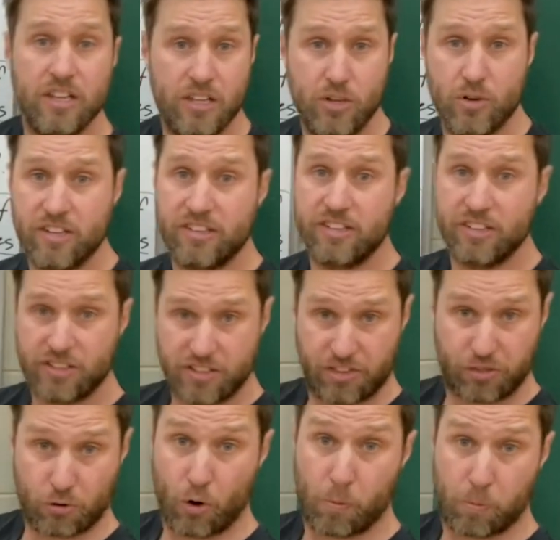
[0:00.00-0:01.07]
You can
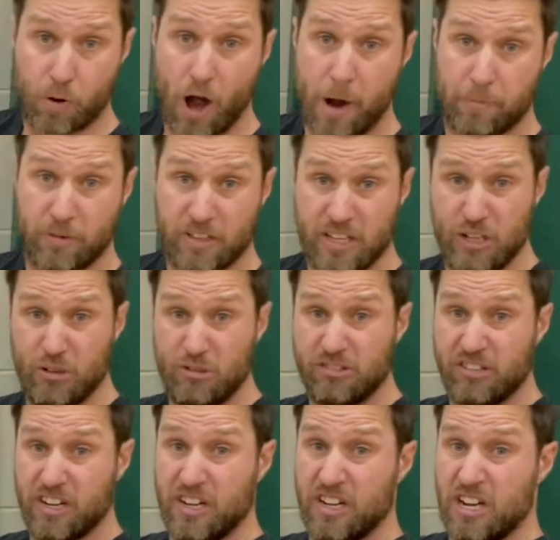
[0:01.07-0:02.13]
throw properly
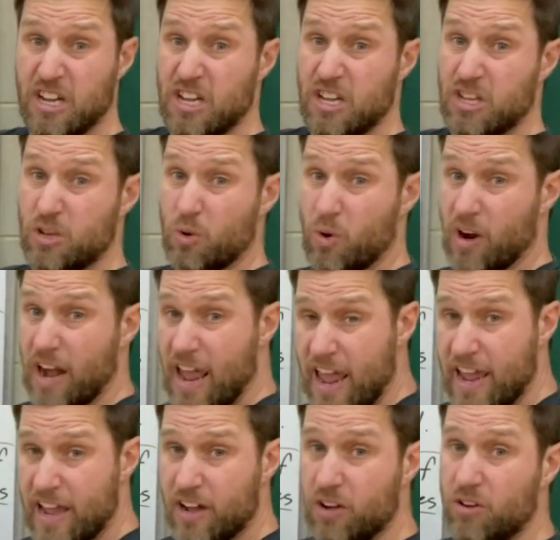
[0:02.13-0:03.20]
using your
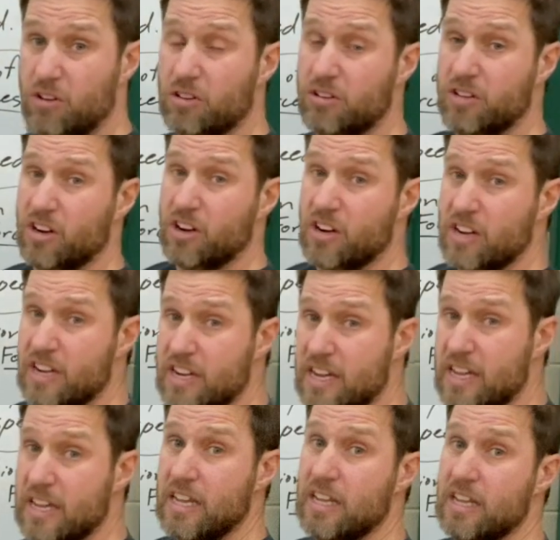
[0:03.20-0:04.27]
ankle, your
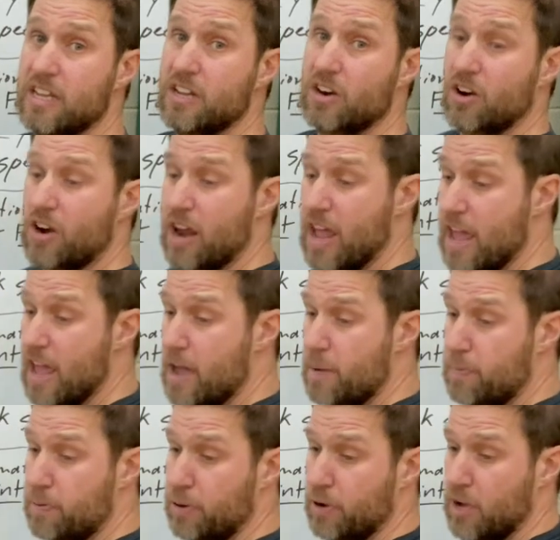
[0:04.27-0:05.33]
knee, your
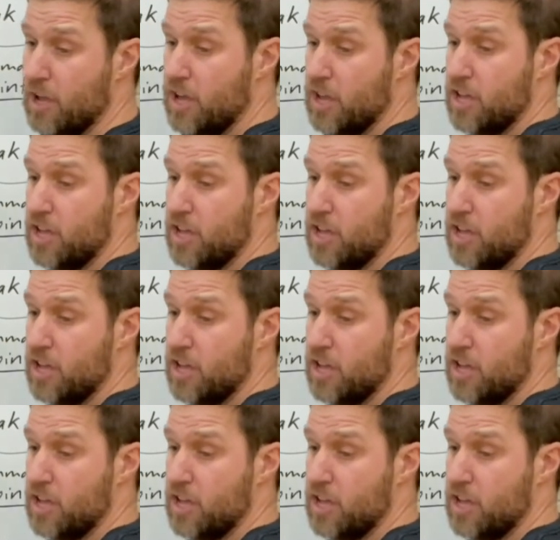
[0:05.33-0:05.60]
hip,